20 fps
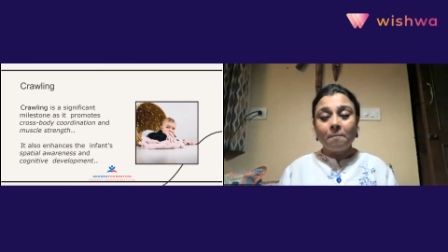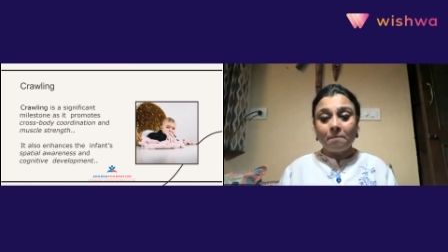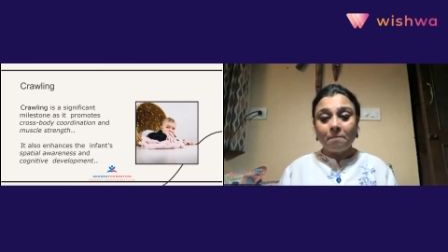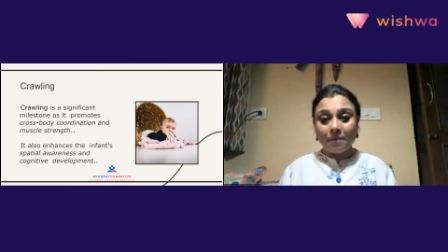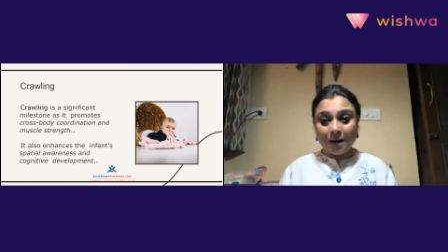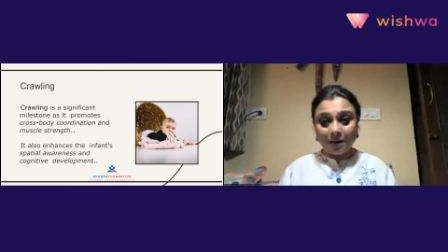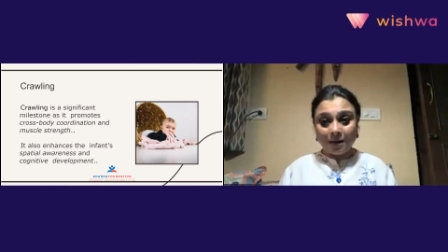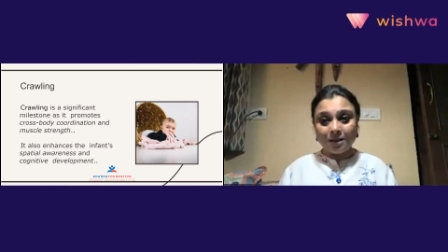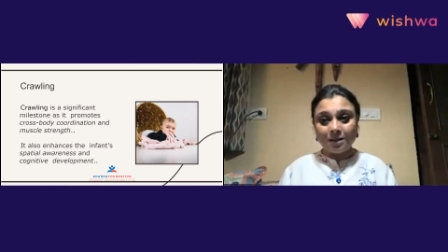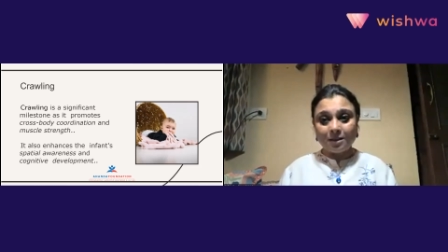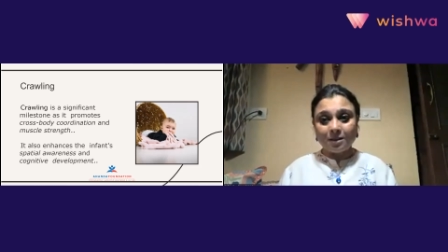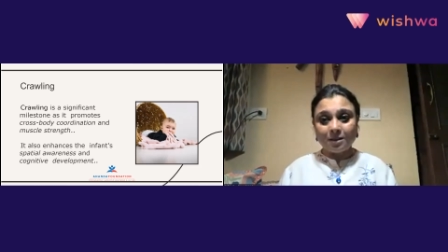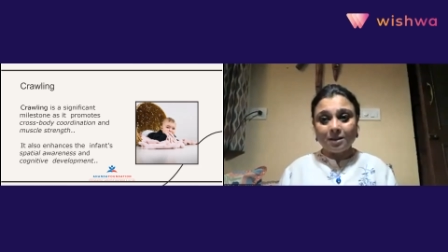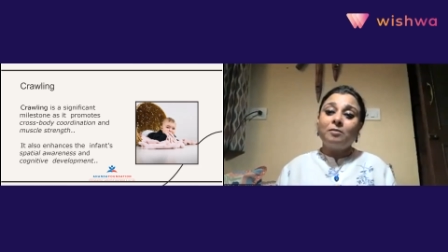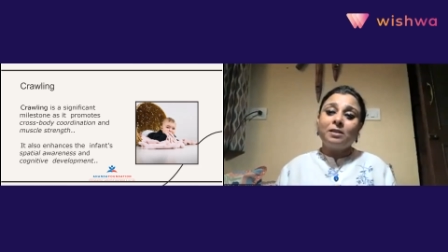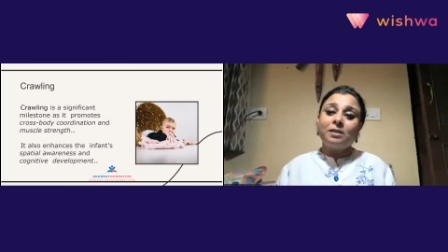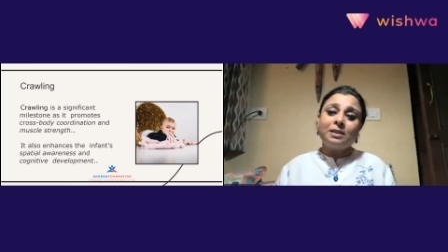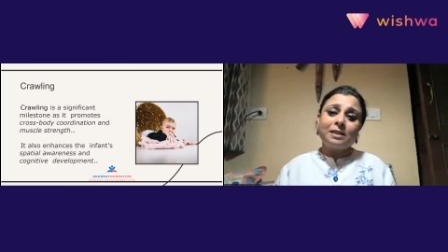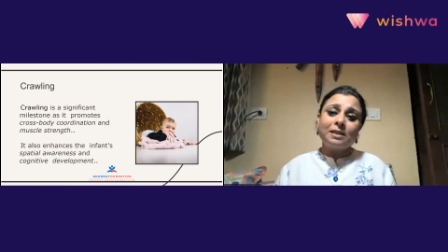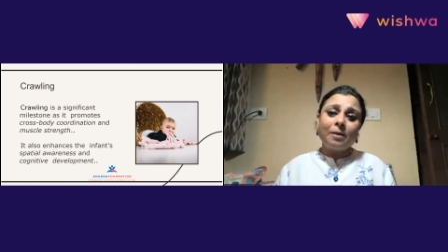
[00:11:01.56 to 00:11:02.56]
but
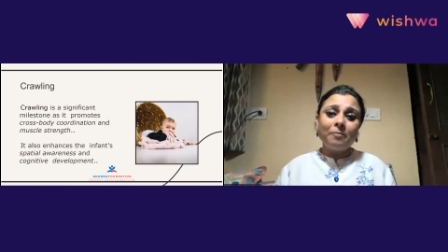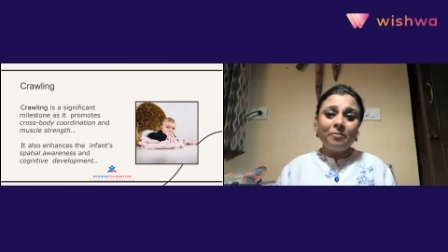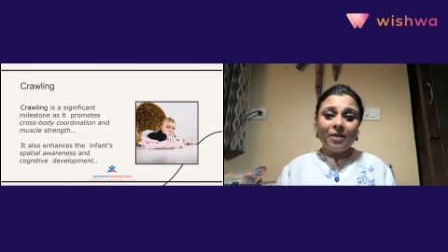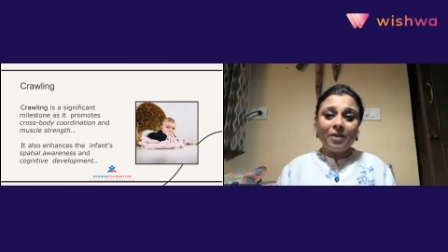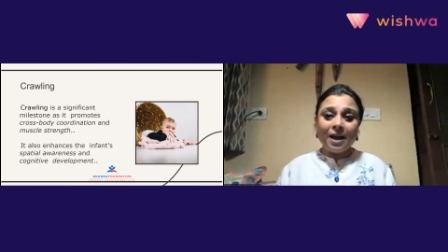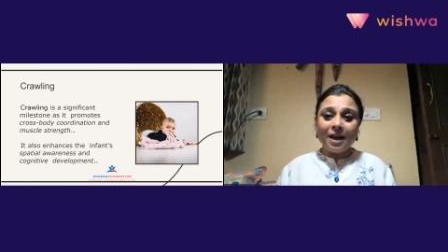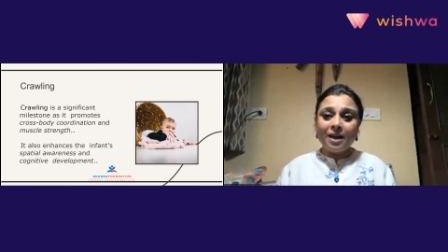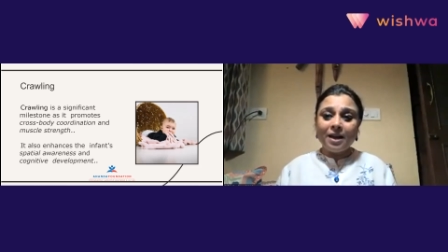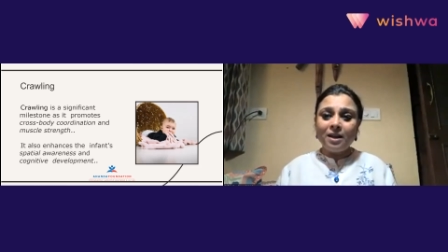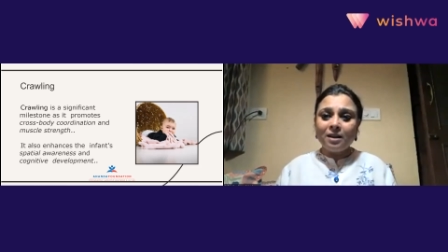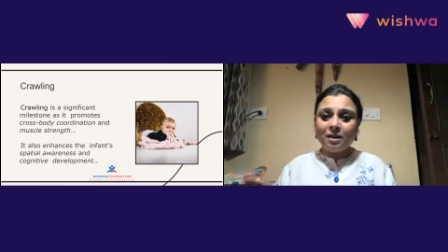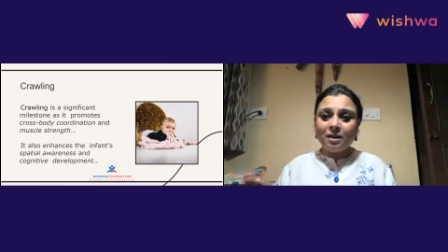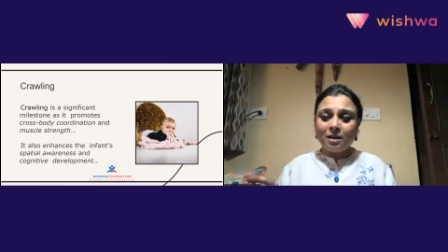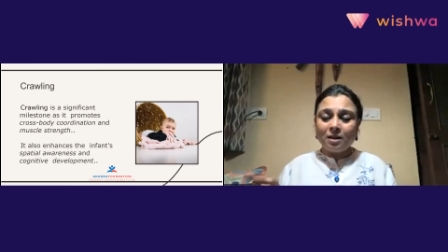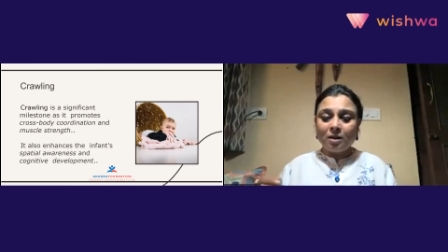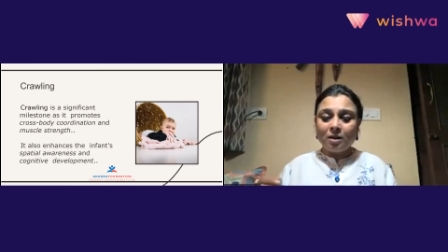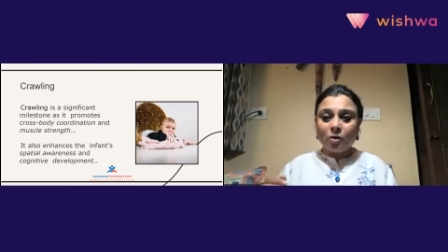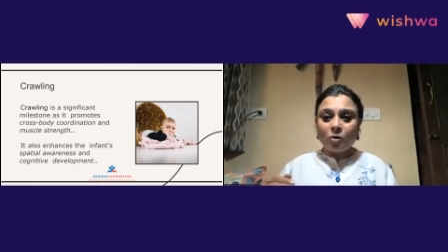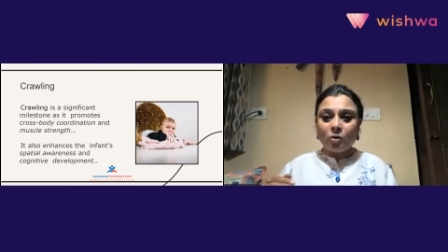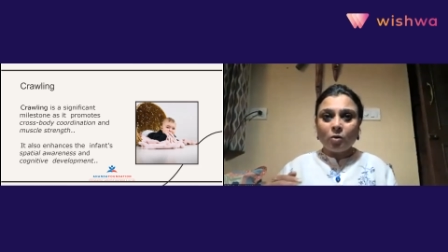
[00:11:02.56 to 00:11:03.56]
somewhere
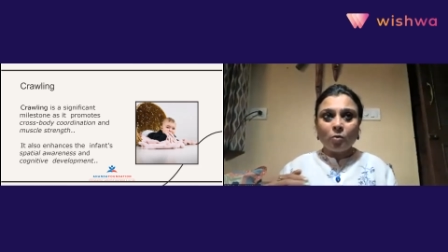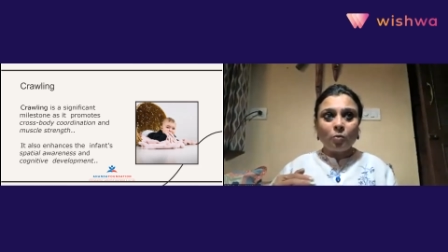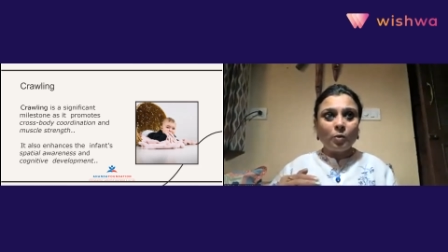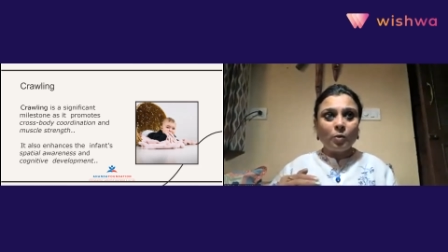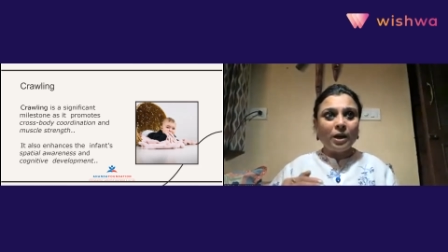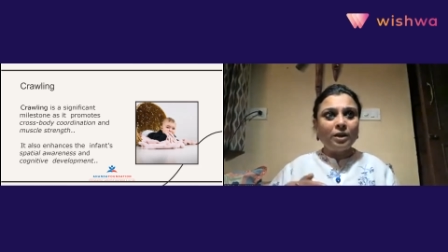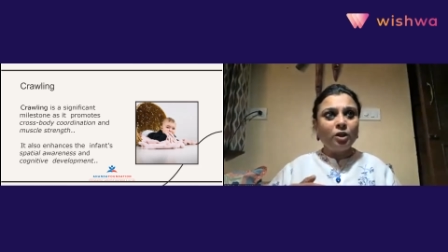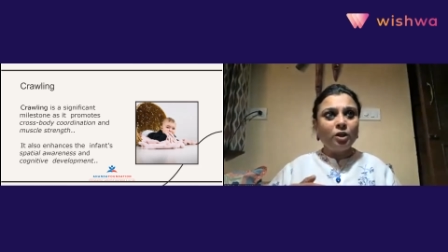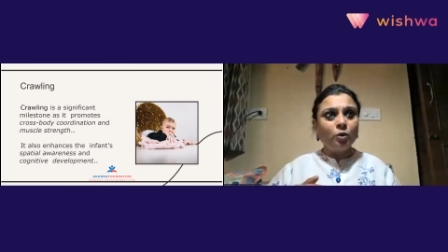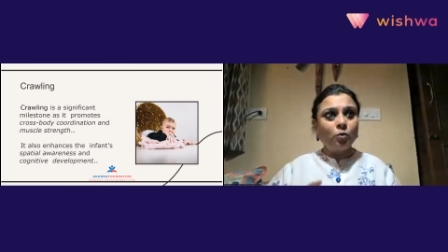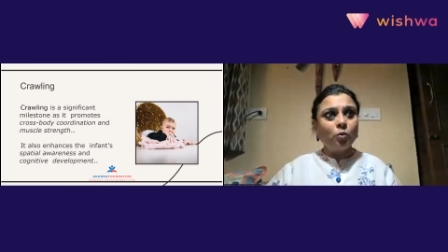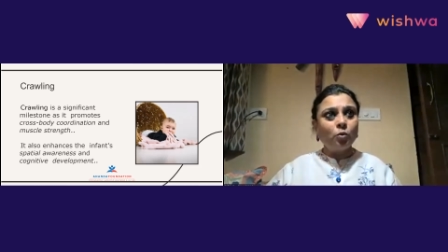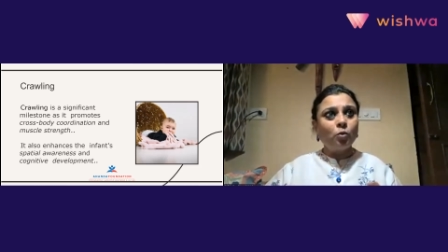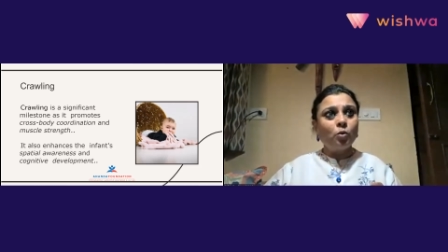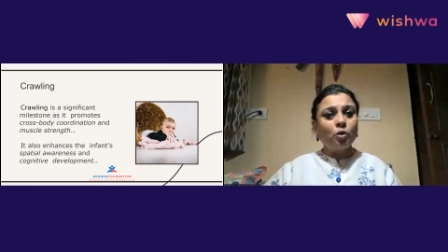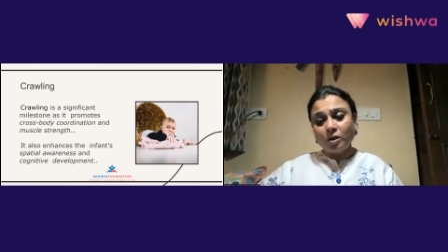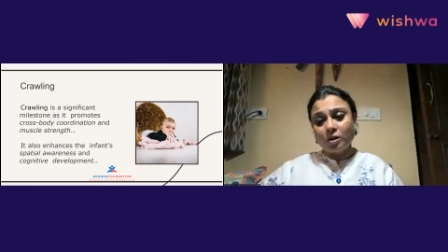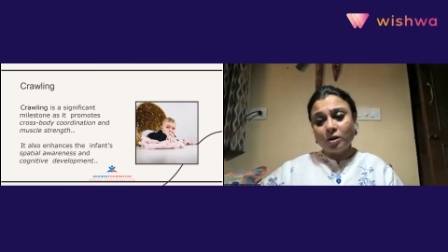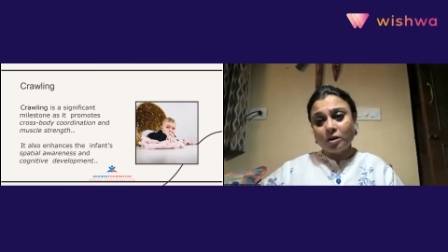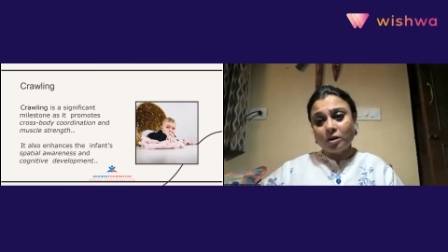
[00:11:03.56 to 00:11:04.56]
when you